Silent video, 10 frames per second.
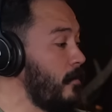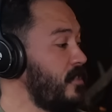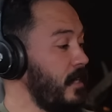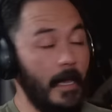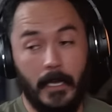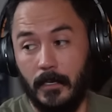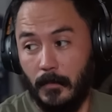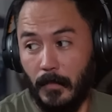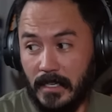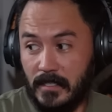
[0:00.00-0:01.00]
I'm just saying,
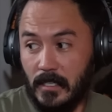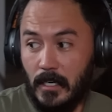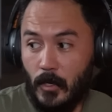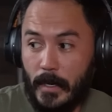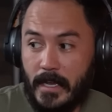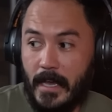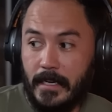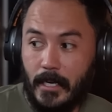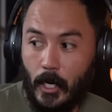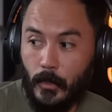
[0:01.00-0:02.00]
Melissa went ahead
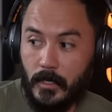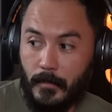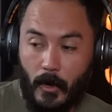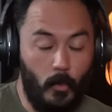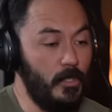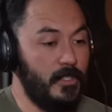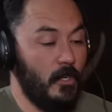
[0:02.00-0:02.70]
and loaded up our wood